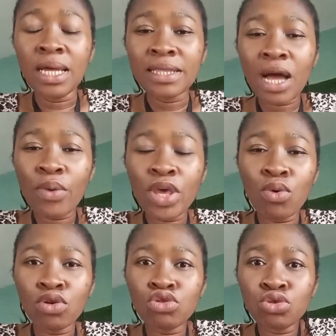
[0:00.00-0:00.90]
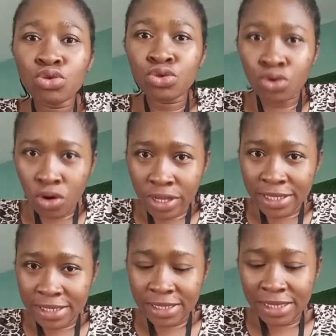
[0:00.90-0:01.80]
Now, when you want to draw
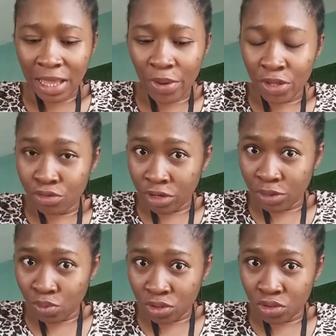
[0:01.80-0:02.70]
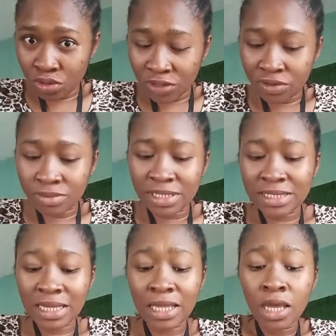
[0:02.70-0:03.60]
it, like when you want to draw it from
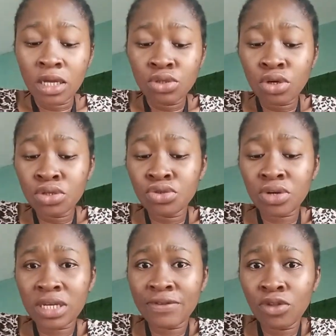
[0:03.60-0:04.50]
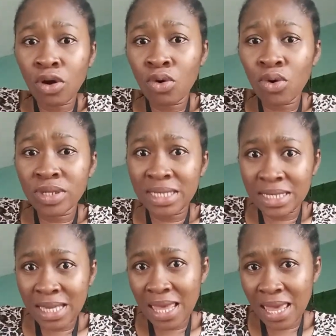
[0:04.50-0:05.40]
this side, don't draw it, don't hold it
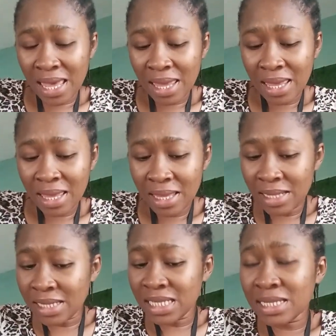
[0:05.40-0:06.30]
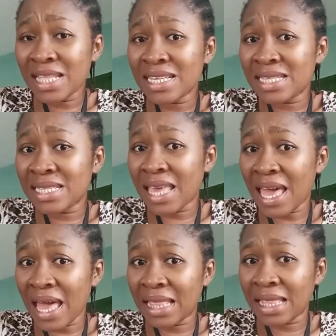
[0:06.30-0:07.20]
here. You see this? This is the
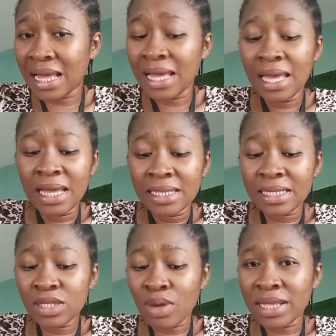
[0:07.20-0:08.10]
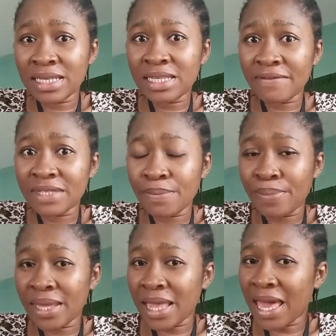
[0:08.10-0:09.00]
head now. This is where the safety
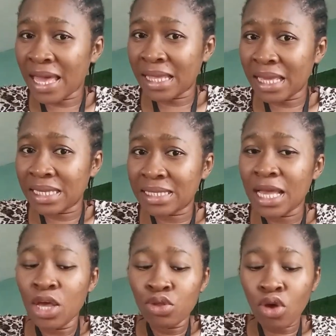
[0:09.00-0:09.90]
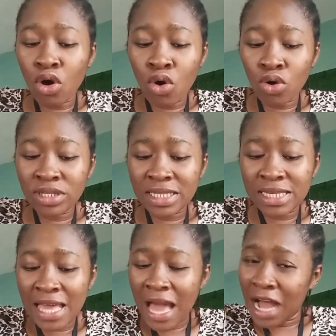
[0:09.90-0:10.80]
pin head is. Don't hold it
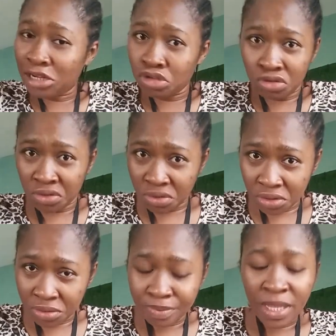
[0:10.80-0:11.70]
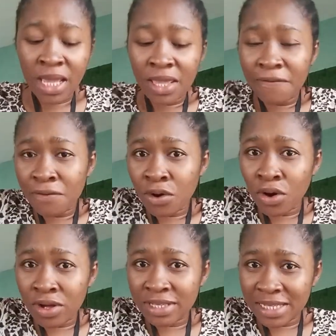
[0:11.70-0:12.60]
here and draw. If you
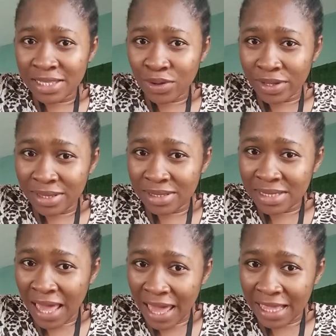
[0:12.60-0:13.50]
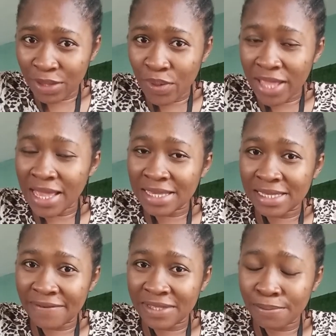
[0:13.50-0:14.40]
hold it on this head where there is
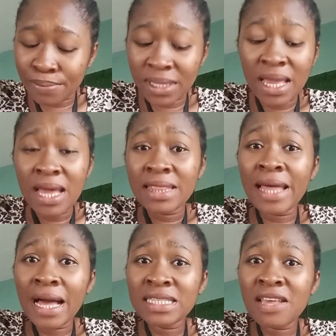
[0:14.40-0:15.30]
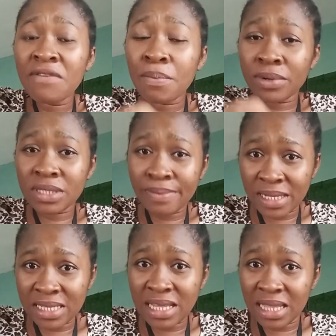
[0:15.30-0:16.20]
safety pin, there's every
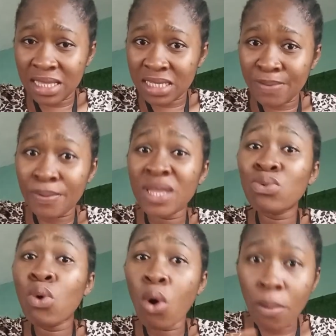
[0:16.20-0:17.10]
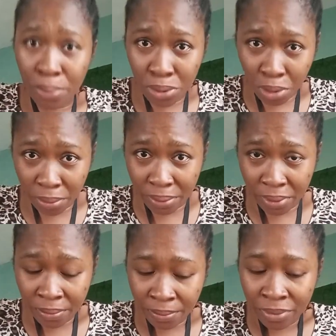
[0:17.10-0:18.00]
possibility that this pin will open up.
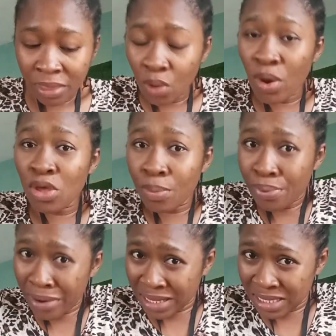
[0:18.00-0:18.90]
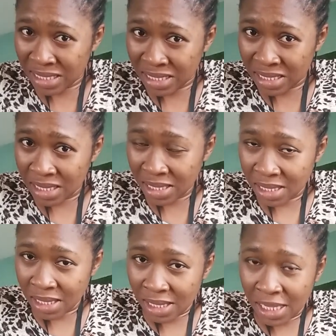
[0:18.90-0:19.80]
The way you press it,
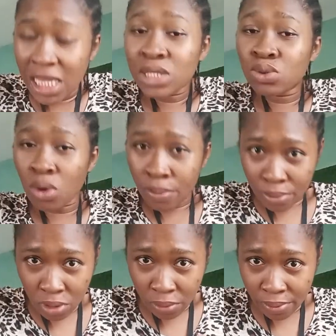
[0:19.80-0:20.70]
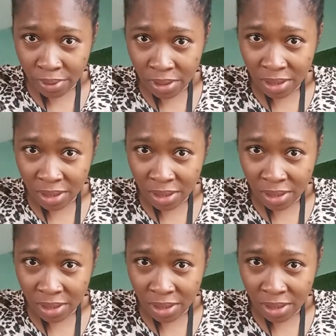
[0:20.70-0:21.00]
it will open up.